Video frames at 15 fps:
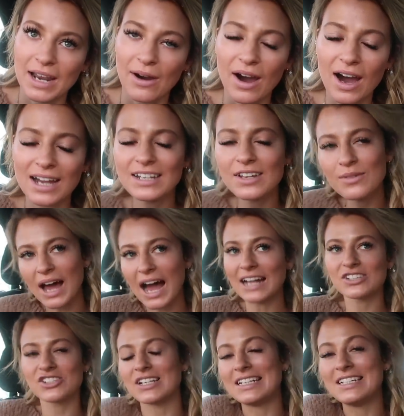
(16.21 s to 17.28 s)
Now, I don't
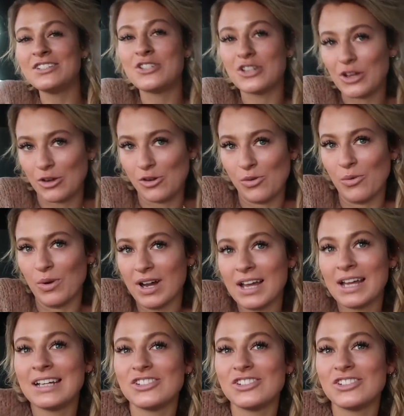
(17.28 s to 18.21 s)
actually do